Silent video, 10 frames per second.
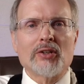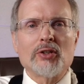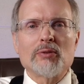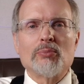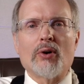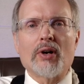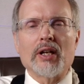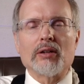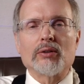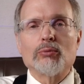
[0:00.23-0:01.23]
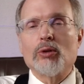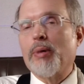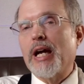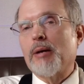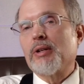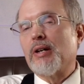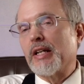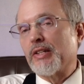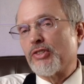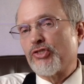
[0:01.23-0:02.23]
Good morning. Will
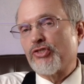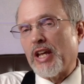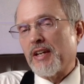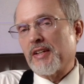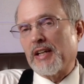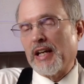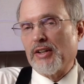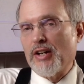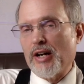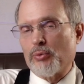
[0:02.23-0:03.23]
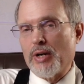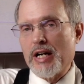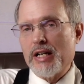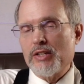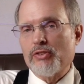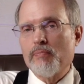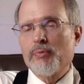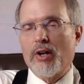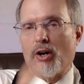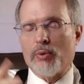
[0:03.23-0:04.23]
Babylon sink and not rise?
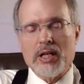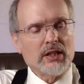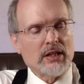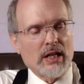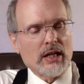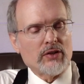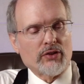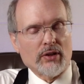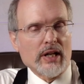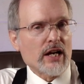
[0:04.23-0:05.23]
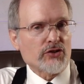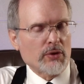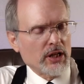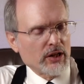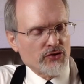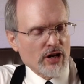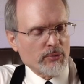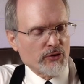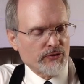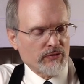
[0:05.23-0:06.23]
Our reading today is the last reading in
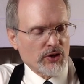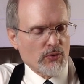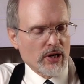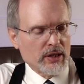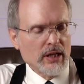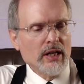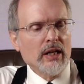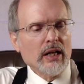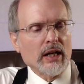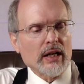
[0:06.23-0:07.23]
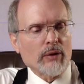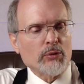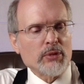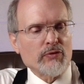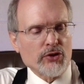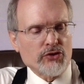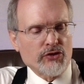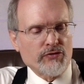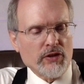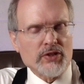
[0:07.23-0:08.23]
chapter 51, and that will be
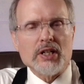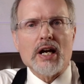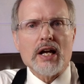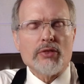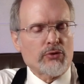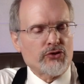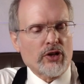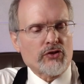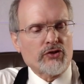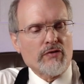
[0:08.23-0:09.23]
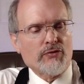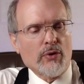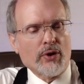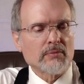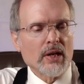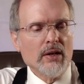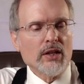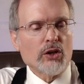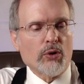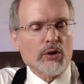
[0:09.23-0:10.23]
verses 59 through 64.
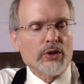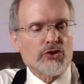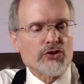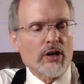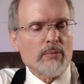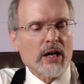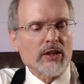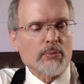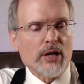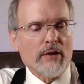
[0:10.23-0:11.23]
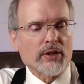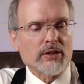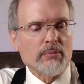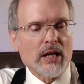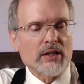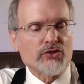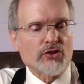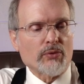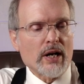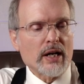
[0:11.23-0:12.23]
The word which Jeremiah the prophet commanded
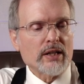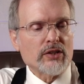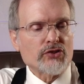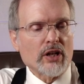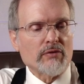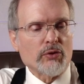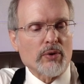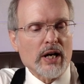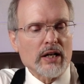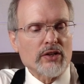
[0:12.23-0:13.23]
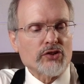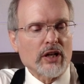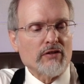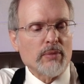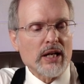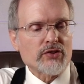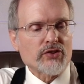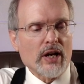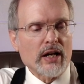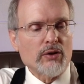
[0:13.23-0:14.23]
Seraiah the son of Neriah the son of
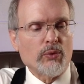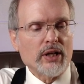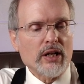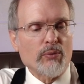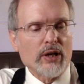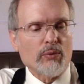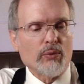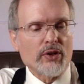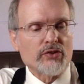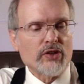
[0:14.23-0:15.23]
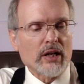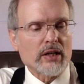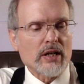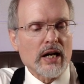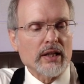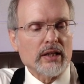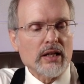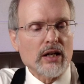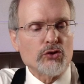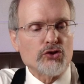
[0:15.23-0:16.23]
Maaseiah when he went with Zedekiah the
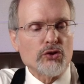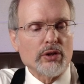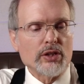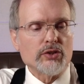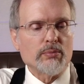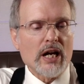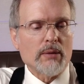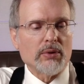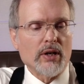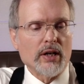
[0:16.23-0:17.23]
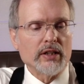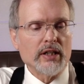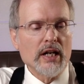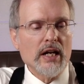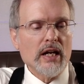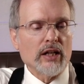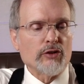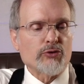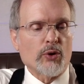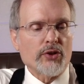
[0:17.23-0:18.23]
king to Judah to Babylon in the
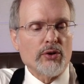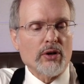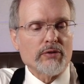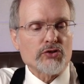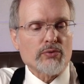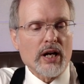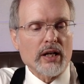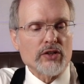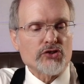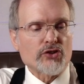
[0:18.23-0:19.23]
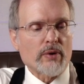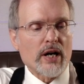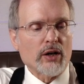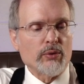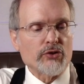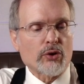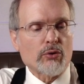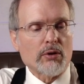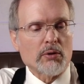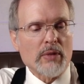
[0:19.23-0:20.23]
fourth year of his reign, and Seraiah was the
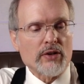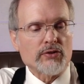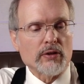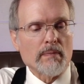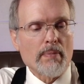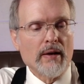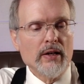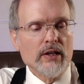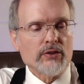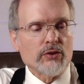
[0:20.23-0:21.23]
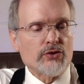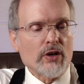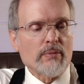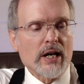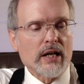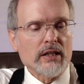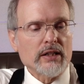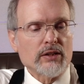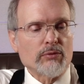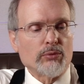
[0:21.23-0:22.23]
quartermaster. So
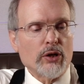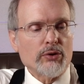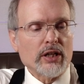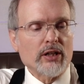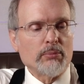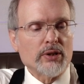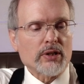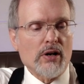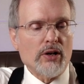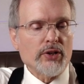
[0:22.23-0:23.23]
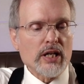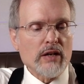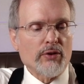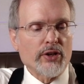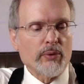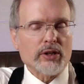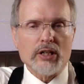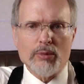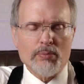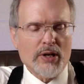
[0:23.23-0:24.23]
Jeremiah wrote in a book all the evil that would
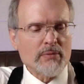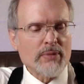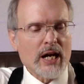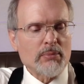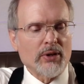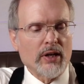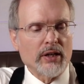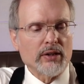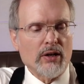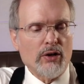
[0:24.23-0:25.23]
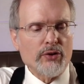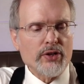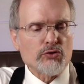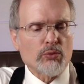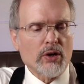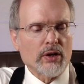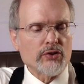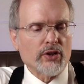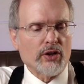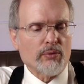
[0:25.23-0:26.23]
come upon Babylon, all these
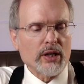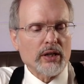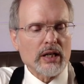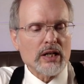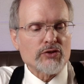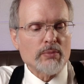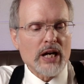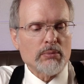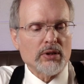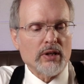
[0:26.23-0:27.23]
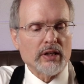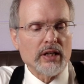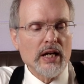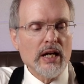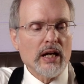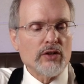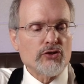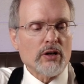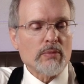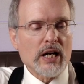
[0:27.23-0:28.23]
words that are written against Babylon. And
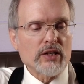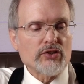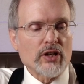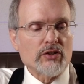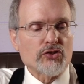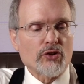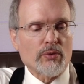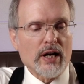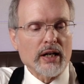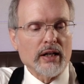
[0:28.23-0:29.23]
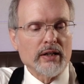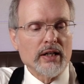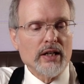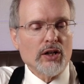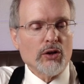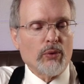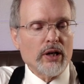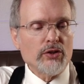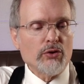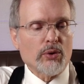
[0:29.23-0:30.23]
Jeremiah said to Seraiah,
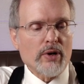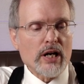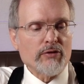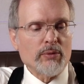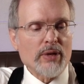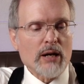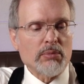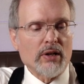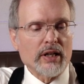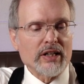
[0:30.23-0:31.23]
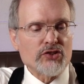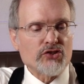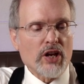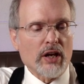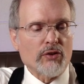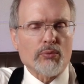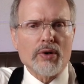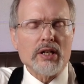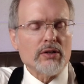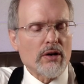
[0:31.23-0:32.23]
when you arrive in Babylon and see it,
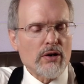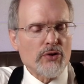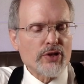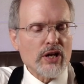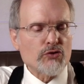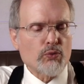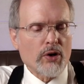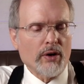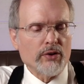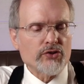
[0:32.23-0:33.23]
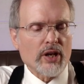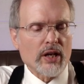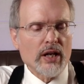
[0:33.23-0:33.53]
read all these words.